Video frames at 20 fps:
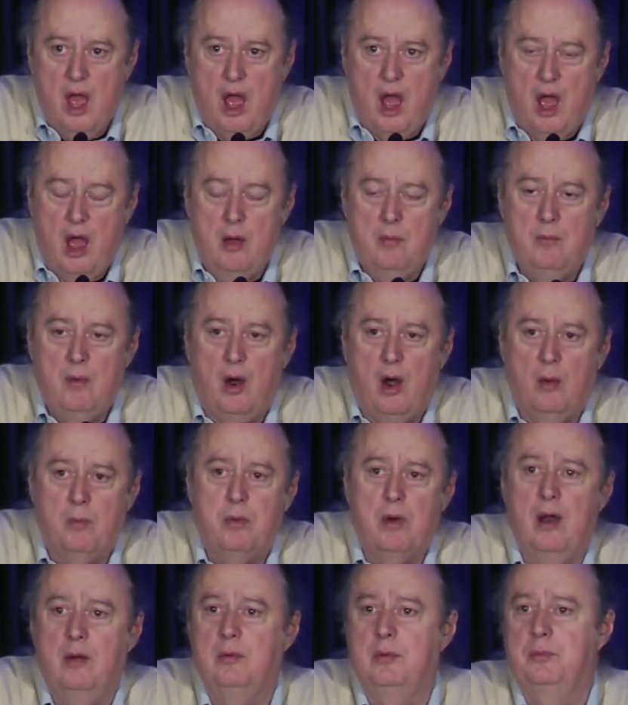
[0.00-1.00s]
um, are
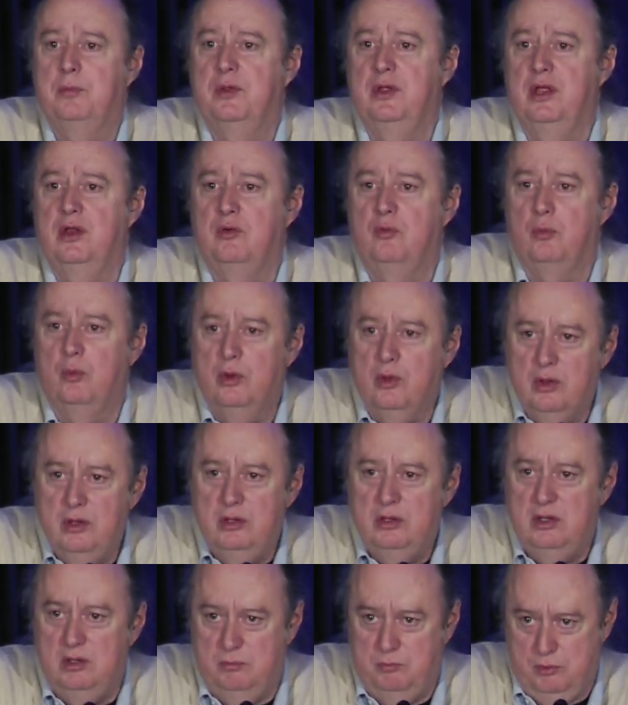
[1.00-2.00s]
probably in really
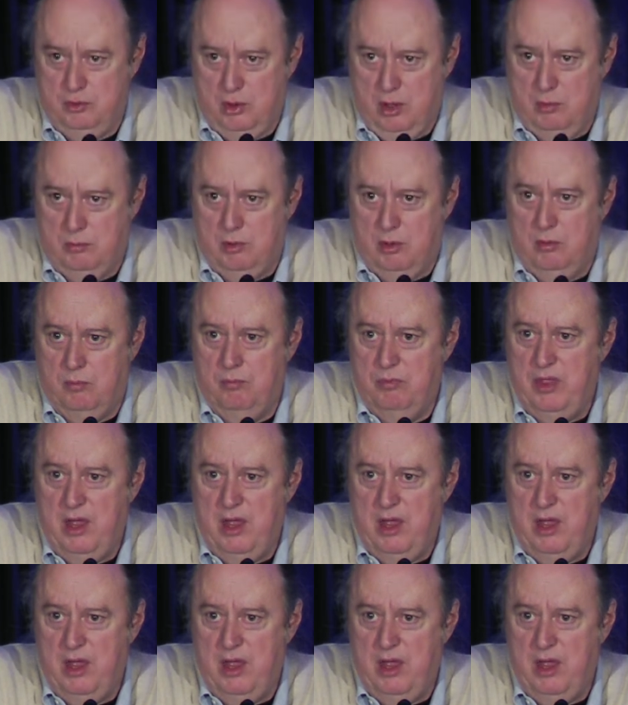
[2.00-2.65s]
deep trouble.